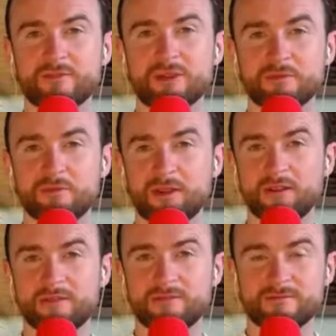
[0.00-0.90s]
nice
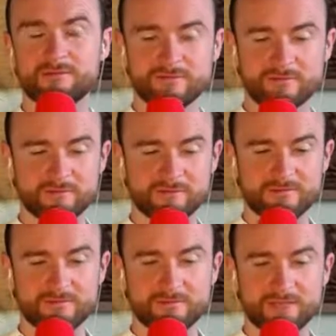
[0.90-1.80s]
breaths,
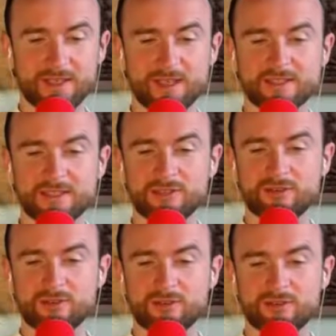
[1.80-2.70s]
a nice sing-song,